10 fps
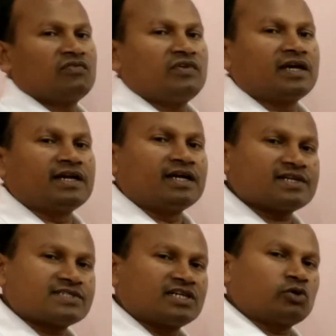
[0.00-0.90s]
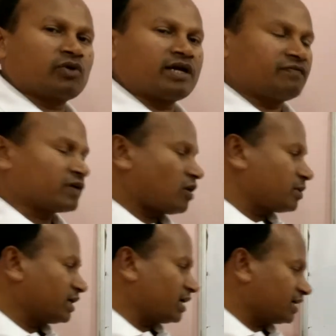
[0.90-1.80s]
we are interested to write for
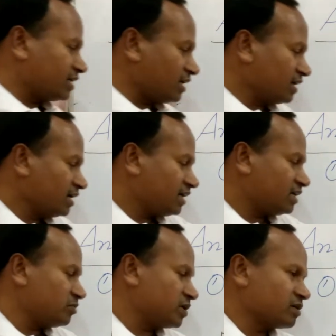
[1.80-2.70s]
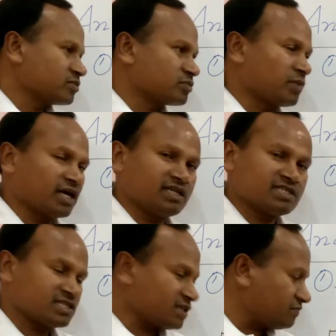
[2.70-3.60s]
common character, it becomes minus
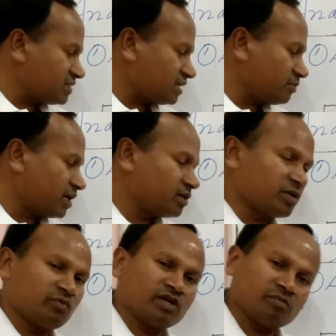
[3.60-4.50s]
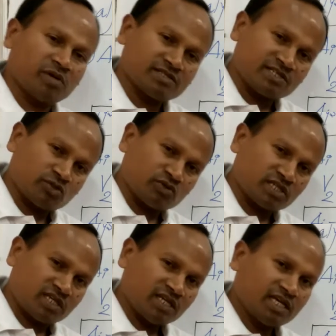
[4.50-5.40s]
HFC divided by 1 plus
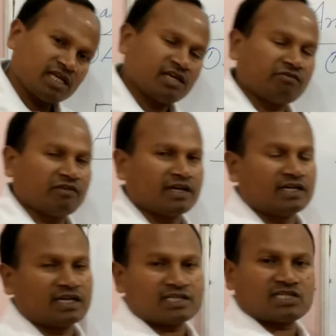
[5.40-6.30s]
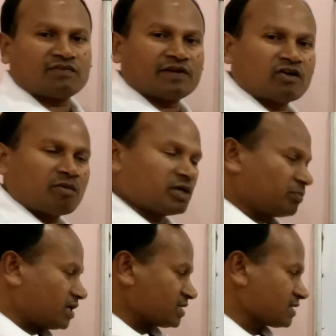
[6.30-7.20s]
HOC. If we are interested for common
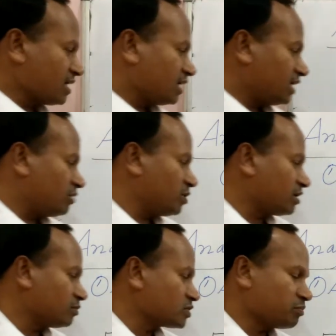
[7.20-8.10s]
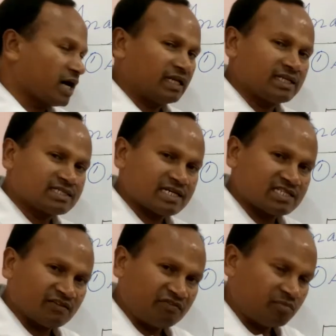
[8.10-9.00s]
base, it becomes minus
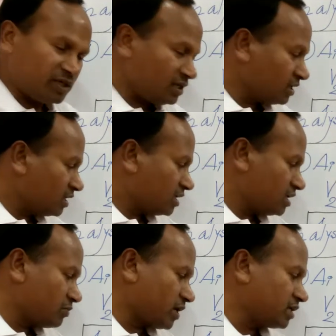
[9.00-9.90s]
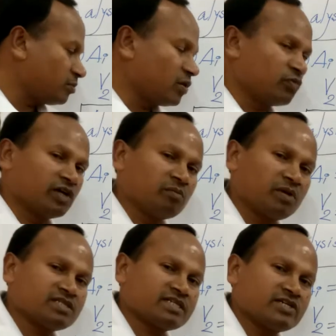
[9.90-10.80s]
HFB divided by 1
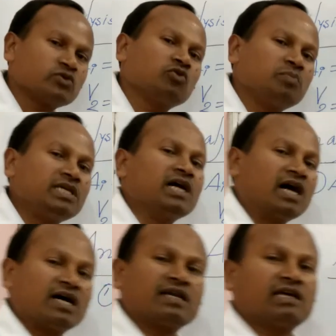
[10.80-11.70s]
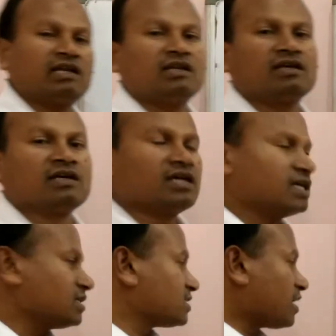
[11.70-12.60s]
plus HOB RL.
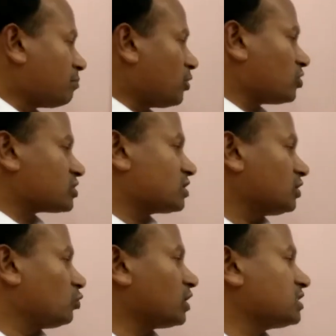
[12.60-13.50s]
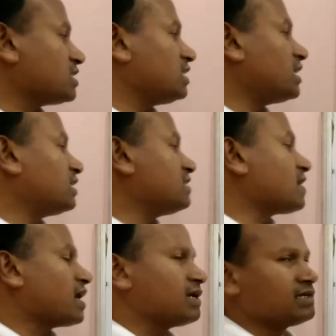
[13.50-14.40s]
In some books, you can see that this
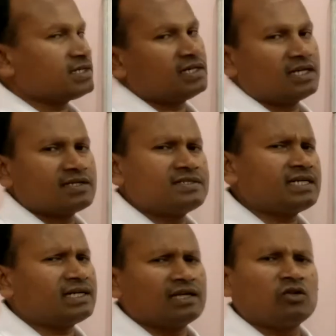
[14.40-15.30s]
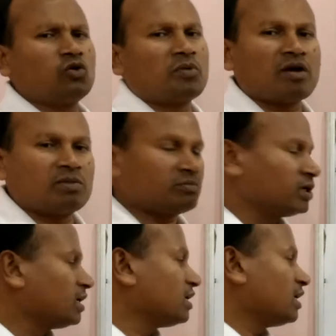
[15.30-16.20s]
RL is written as ZL, no problem.
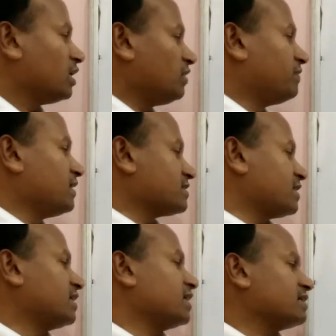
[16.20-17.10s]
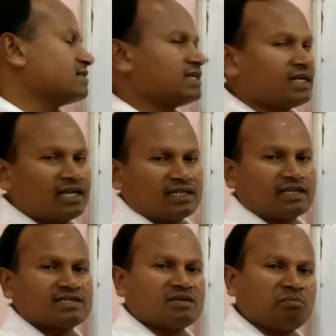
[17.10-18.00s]
If it is written as ZL, that
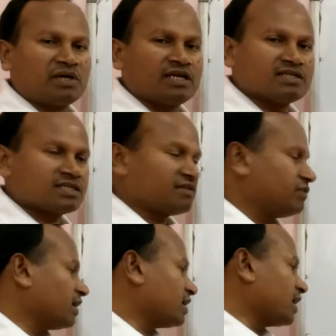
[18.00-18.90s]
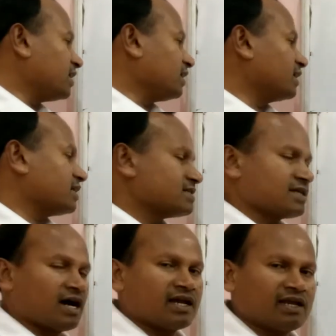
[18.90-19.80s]
is impedance. If you are writing it as
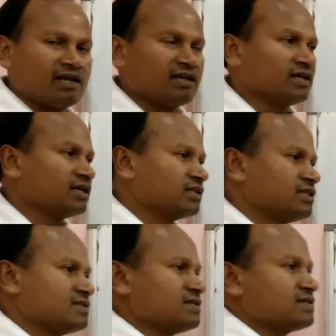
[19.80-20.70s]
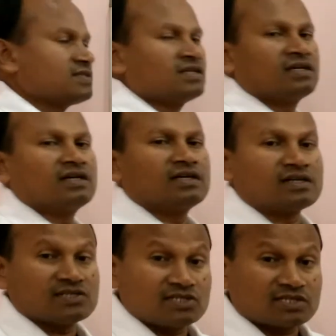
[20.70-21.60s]
RL, this is
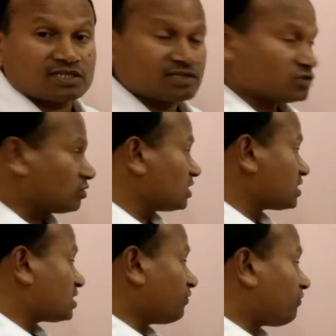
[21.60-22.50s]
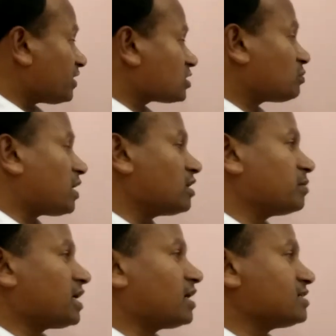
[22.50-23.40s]
resistance. So this is the first part of
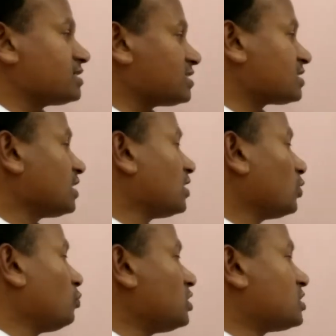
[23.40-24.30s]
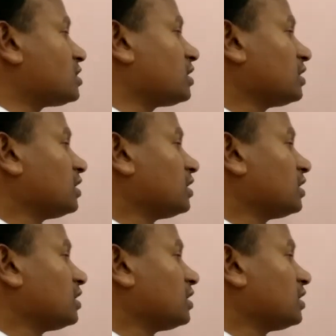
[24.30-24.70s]
analysis which